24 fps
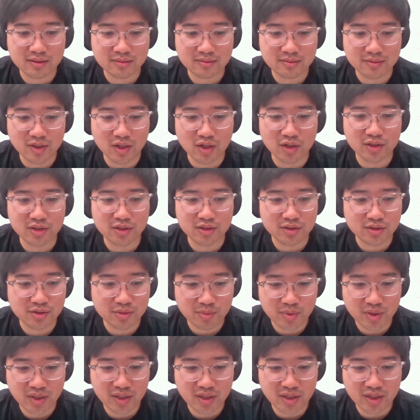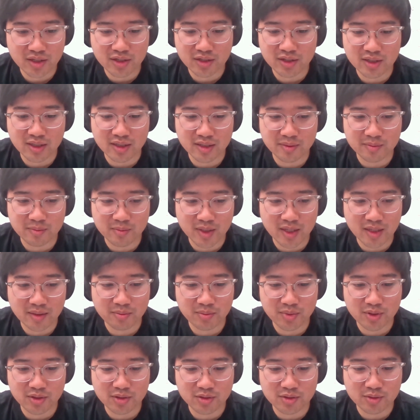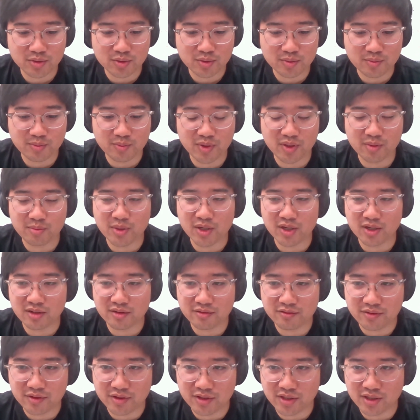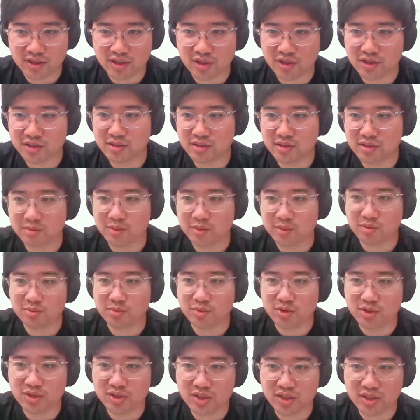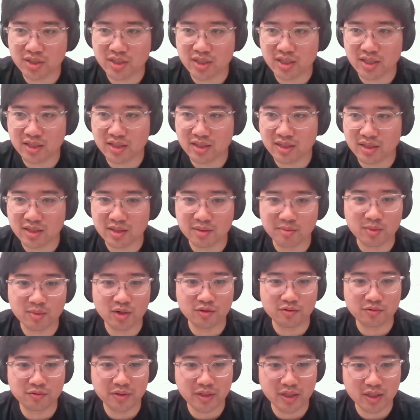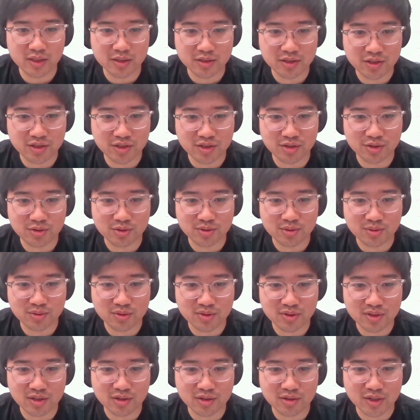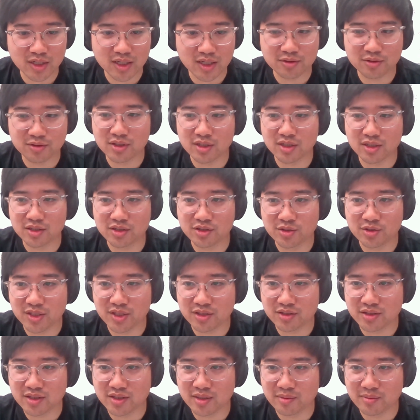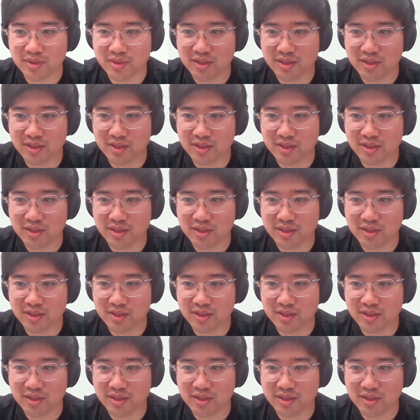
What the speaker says: honored to be here. I'm happy to be part of the awesome community, and hopefully I'll see you around during the summit.